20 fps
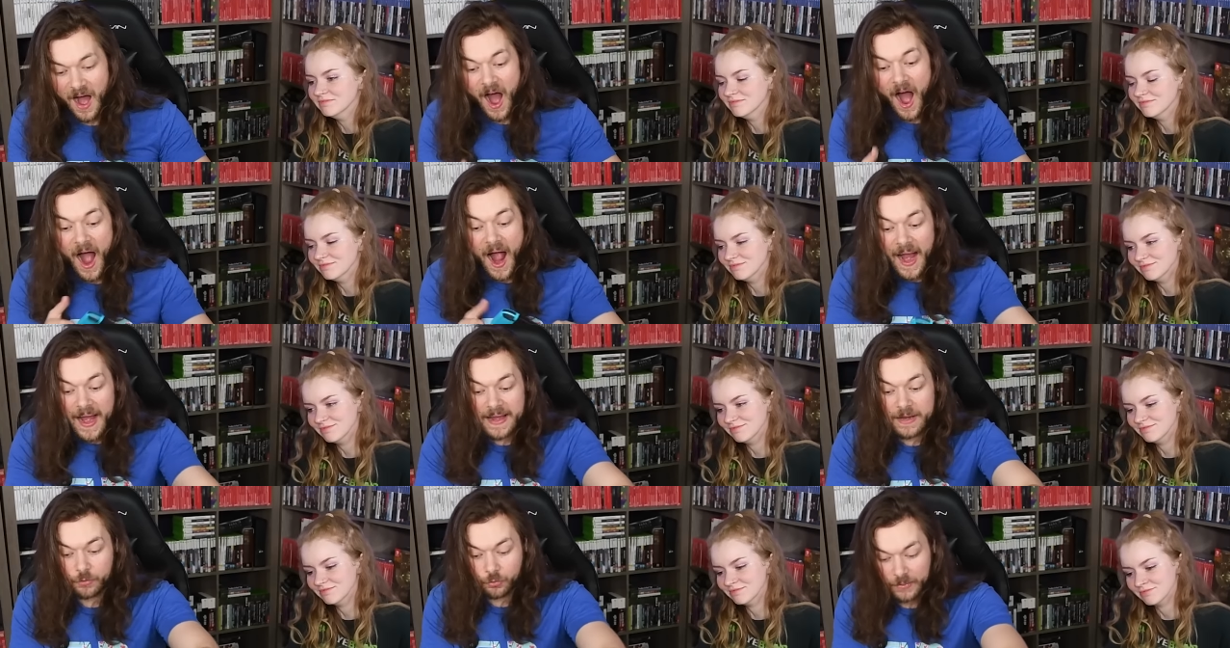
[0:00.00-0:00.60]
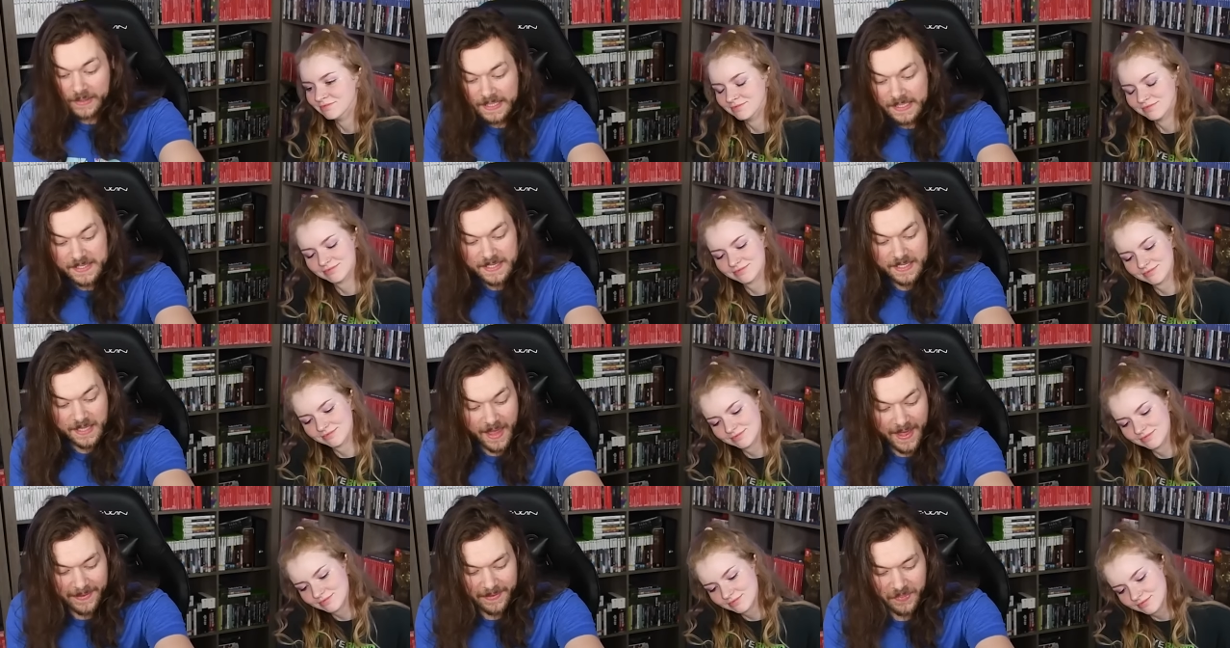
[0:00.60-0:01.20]
Speaker 1: I really
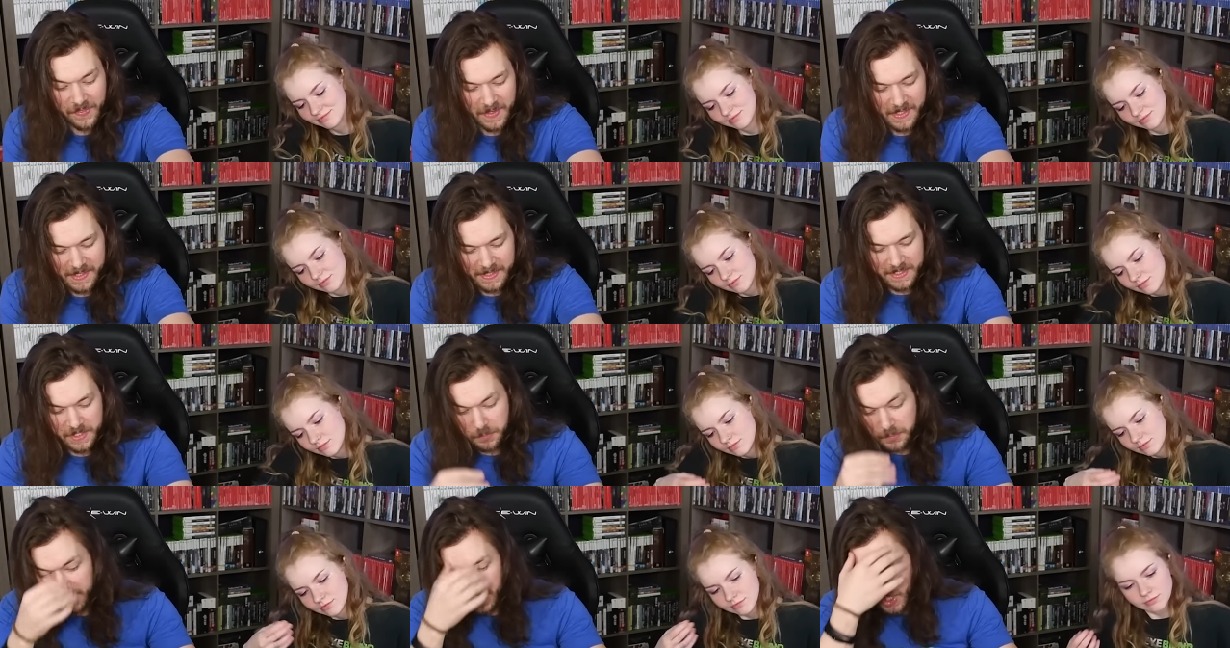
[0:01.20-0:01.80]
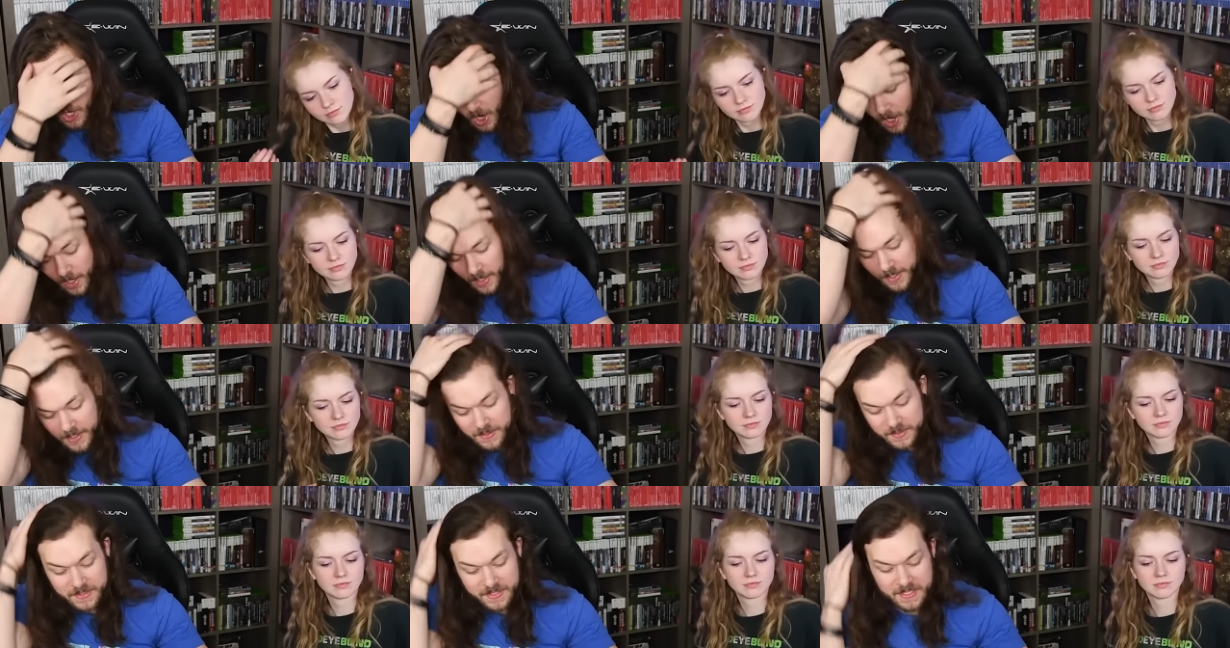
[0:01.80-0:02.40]
like these
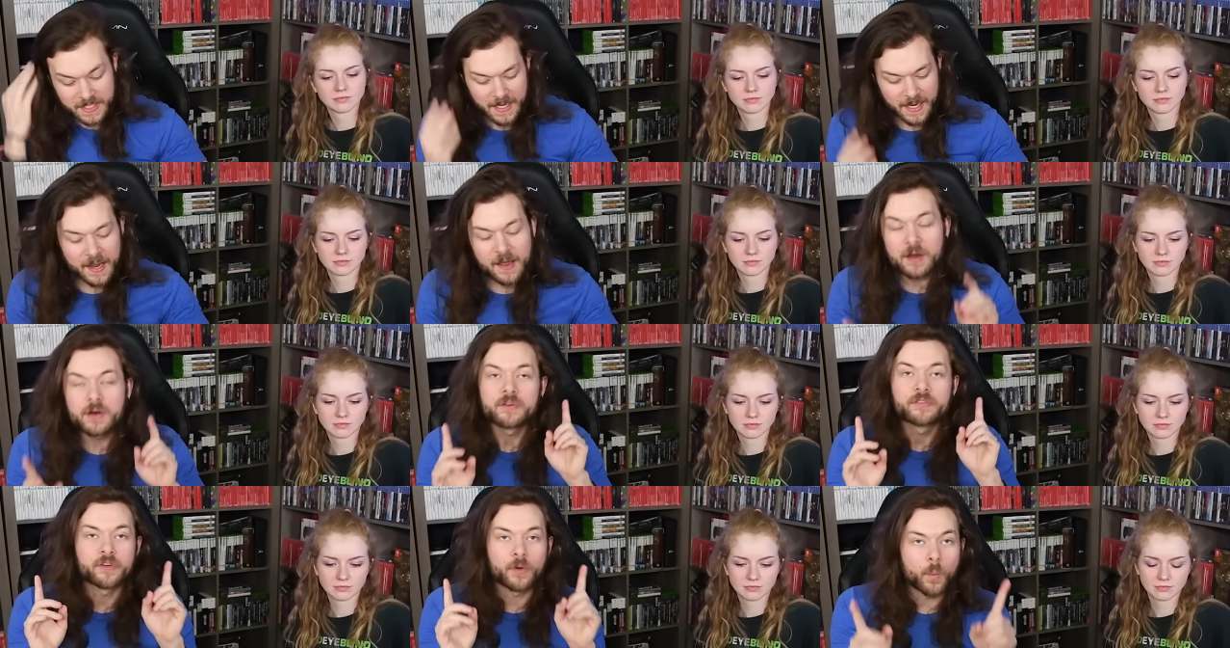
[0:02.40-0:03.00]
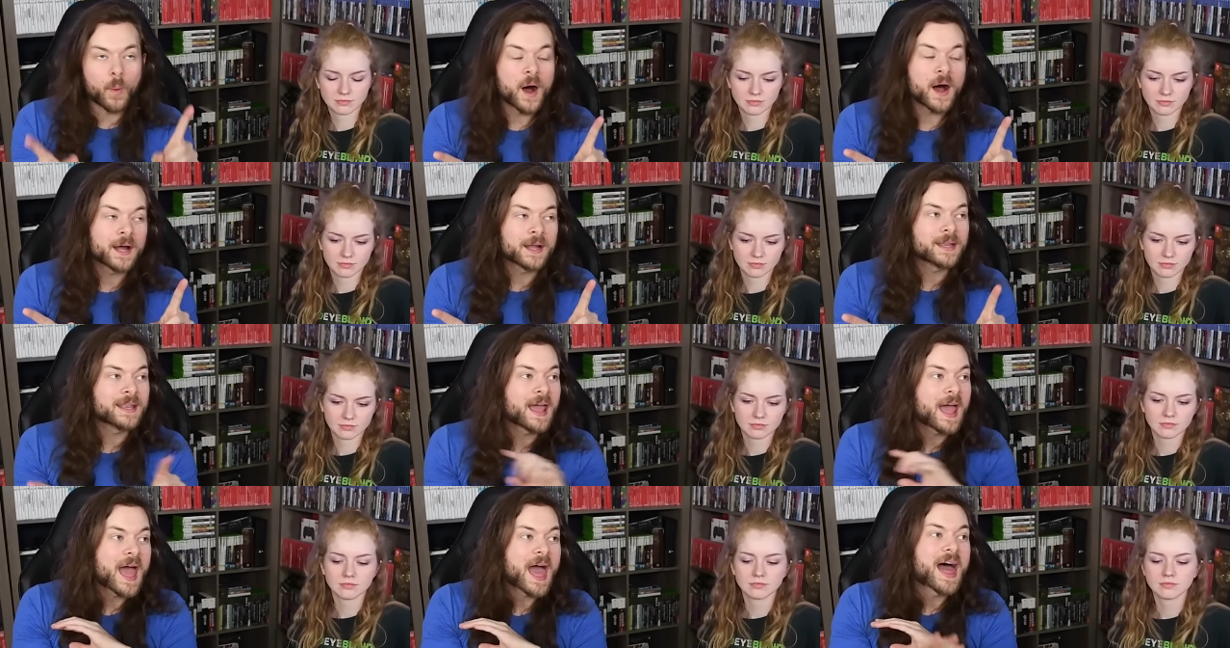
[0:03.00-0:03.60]
because, for
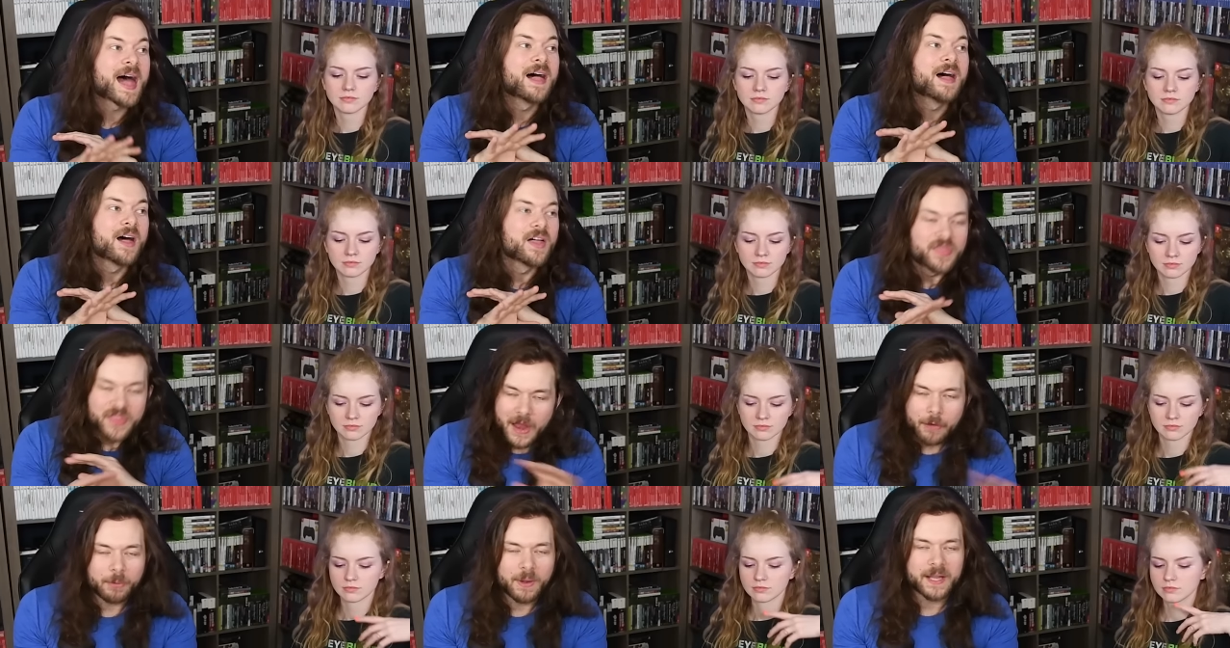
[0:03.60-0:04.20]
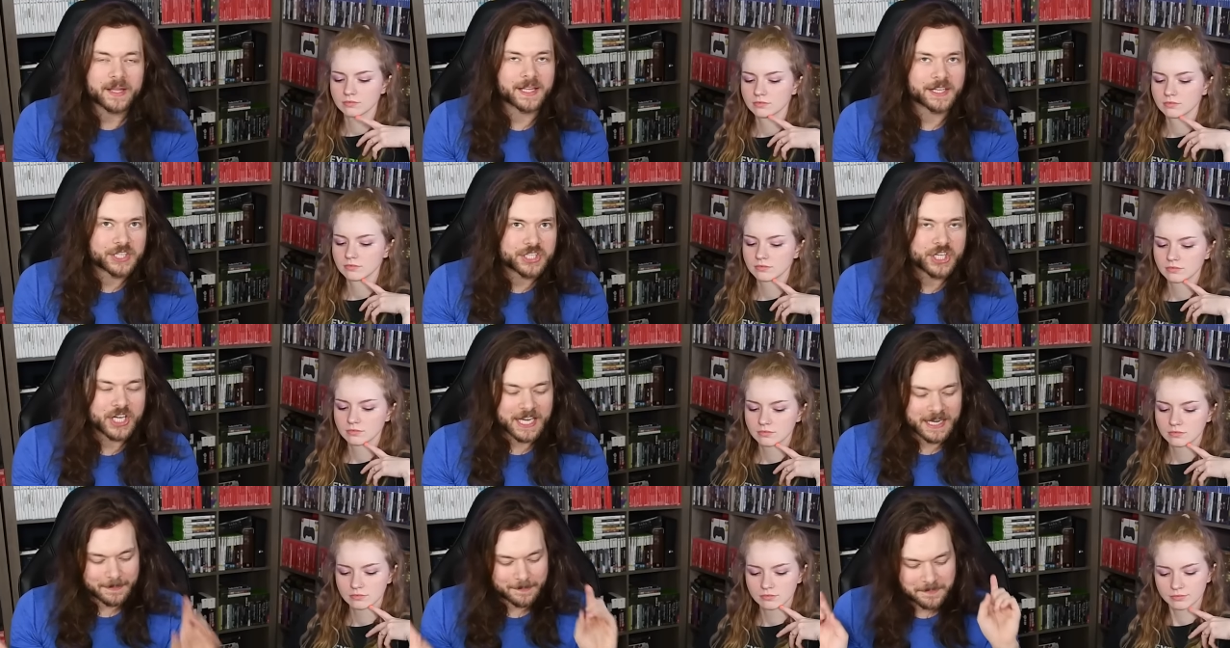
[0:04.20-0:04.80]
one, they're really
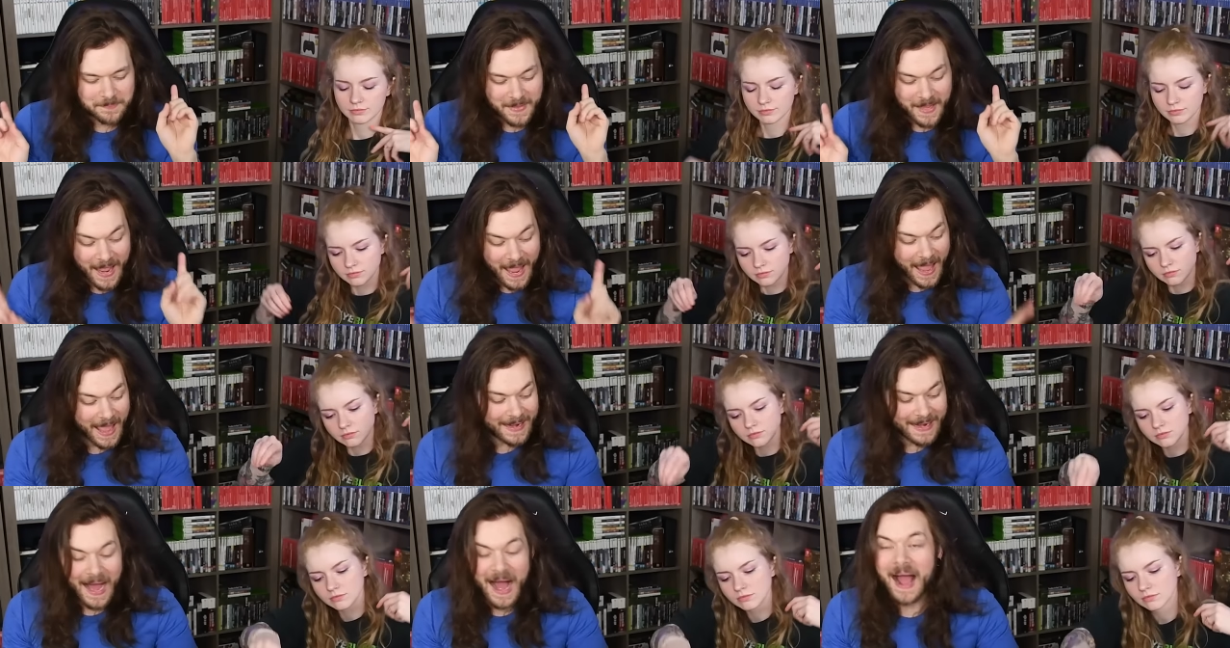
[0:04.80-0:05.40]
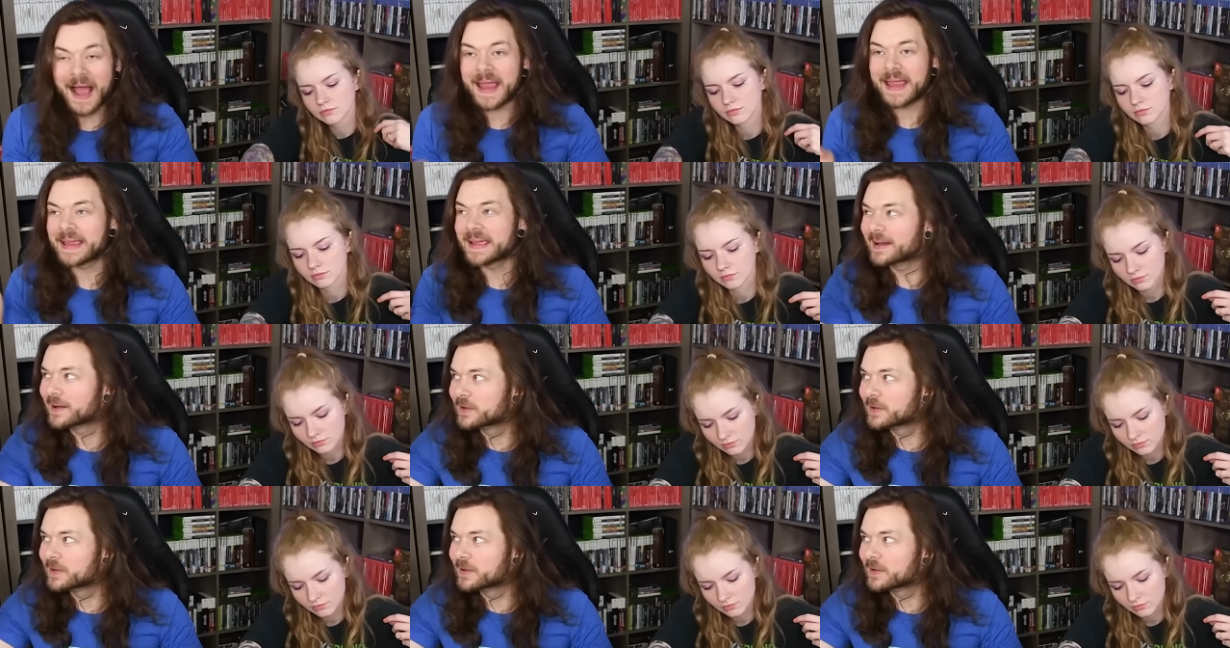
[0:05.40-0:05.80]
cheap. And I